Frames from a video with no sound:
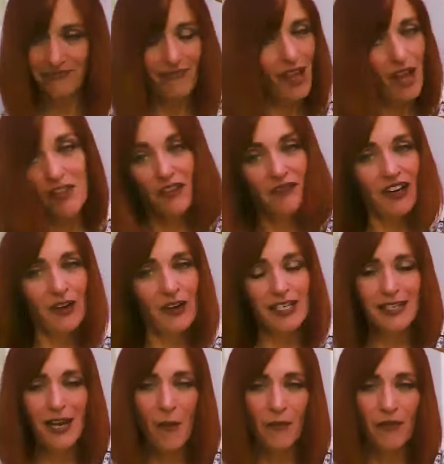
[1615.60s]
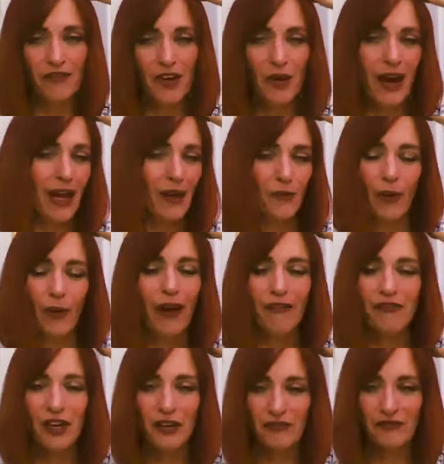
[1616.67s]
and the very top of your head, wherever
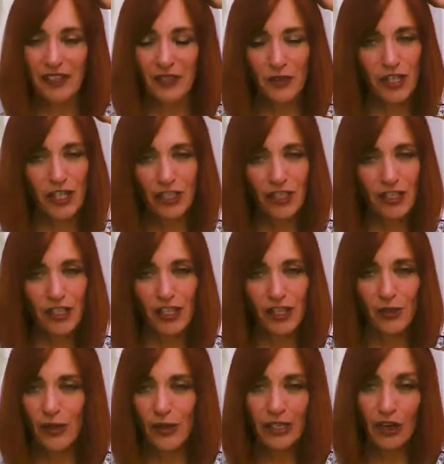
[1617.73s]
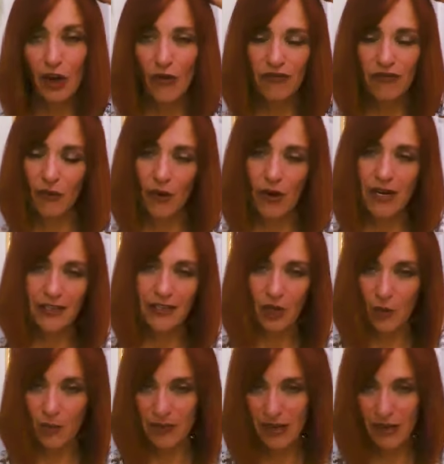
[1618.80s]
it feels good to you, and go for it. And
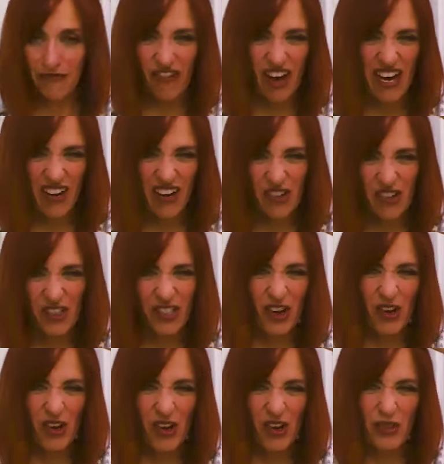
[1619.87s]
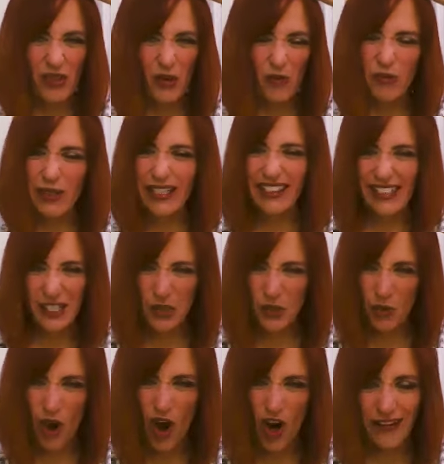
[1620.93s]
don't be afraid. Our skulls are really
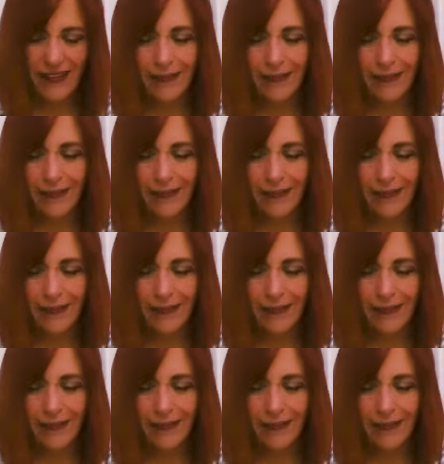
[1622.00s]
strong